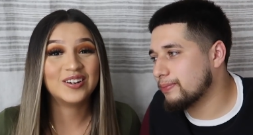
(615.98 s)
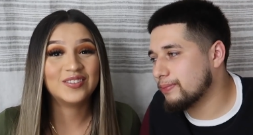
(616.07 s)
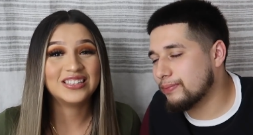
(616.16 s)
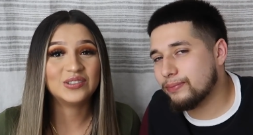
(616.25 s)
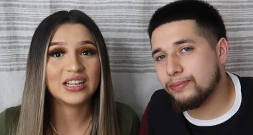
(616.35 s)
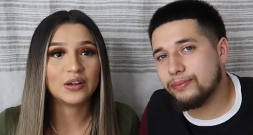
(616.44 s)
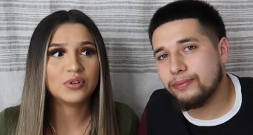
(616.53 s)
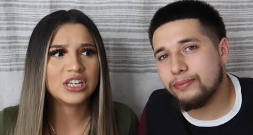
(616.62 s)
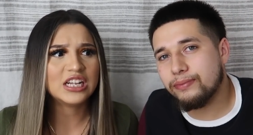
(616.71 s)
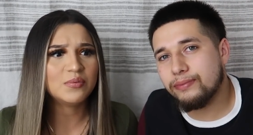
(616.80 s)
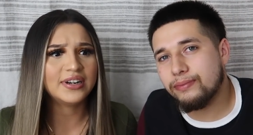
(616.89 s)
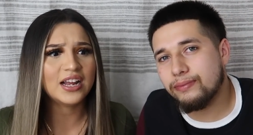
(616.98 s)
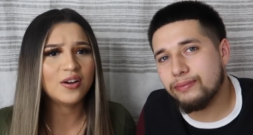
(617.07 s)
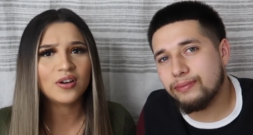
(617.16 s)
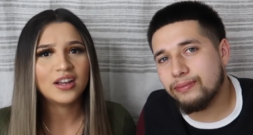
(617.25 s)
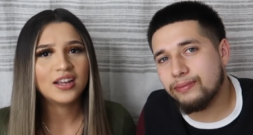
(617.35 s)
Speaker 1: nervous. He was like, what's your name right
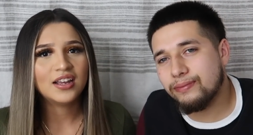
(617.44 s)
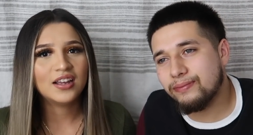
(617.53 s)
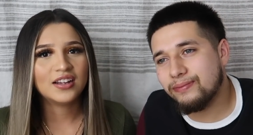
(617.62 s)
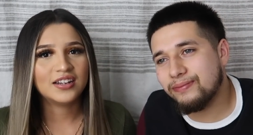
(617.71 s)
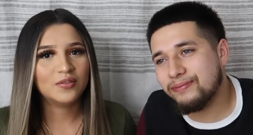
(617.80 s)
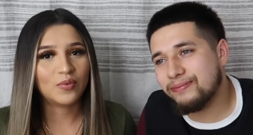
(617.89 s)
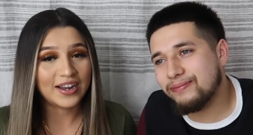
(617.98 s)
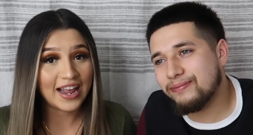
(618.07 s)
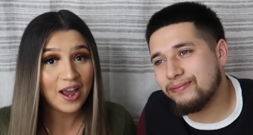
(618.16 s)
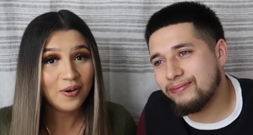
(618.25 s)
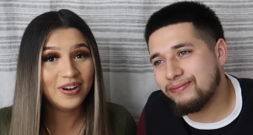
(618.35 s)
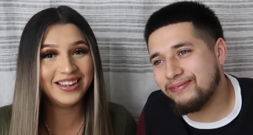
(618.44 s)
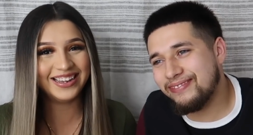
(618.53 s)
now? Right now?